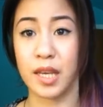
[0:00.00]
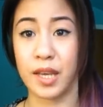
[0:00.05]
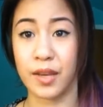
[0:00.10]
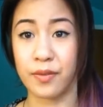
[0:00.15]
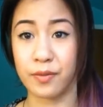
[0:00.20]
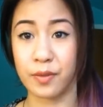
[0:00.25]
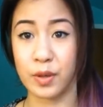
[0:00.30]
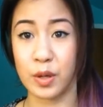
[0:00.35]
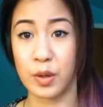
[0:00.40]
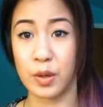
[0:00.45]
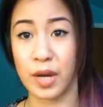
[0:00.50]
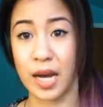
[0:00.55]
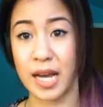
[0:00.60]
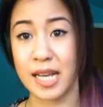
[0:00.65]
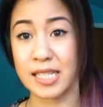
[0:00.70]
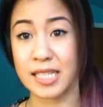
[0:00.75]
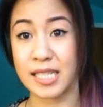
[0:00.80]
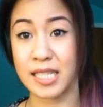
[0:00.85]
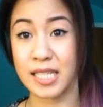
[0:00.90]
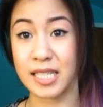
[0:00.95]
If you
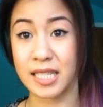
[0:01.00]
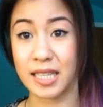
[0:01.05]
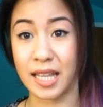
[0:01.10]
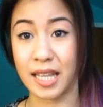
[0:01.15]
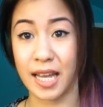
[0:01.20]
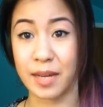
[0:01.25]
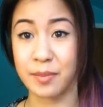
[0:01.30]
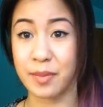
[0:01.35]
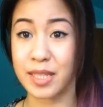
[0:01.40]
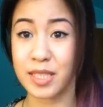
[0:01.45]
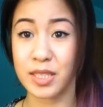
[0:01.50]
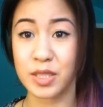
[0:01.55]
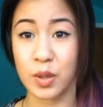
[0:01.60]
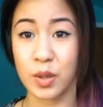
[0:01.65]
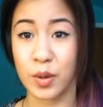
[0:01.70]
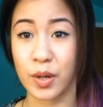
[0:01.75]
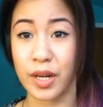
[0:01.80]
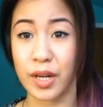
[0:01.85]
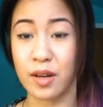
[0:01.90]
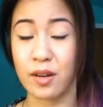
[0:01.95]
guys like my
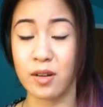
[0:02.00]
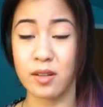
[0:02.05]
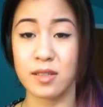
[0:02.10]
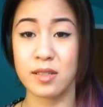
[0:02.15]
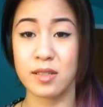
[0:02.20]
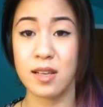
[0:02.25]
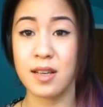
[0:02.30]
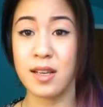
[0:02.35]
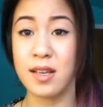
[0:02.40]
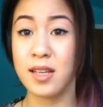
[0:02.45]
tutorials,